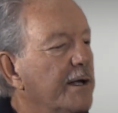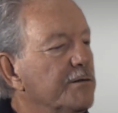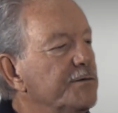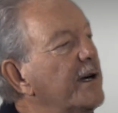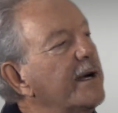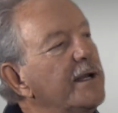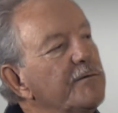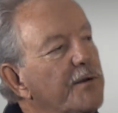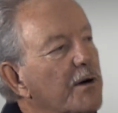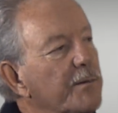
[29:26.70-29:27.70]
it was very
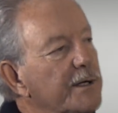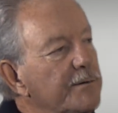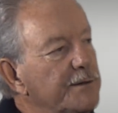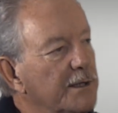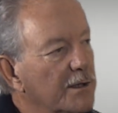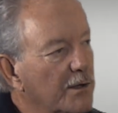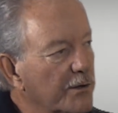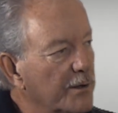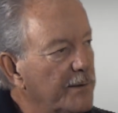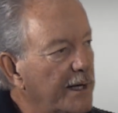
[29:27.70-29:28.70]
informative to
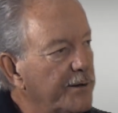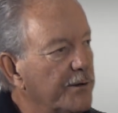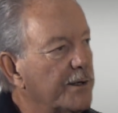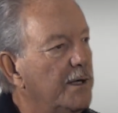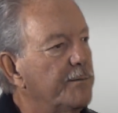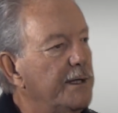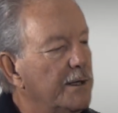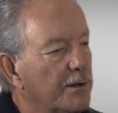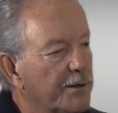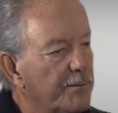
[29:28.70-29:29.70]
learn about your company,
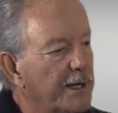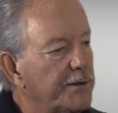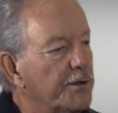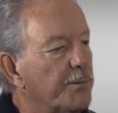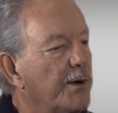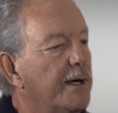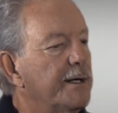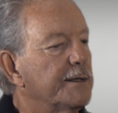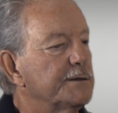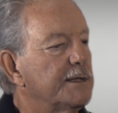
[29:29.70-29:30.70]
learn about your
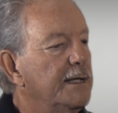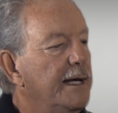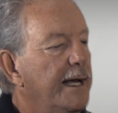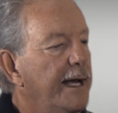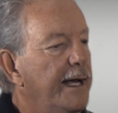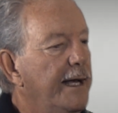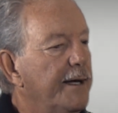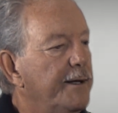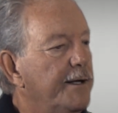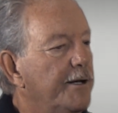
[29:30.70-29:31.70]
products,
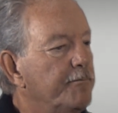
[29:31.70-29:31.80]
and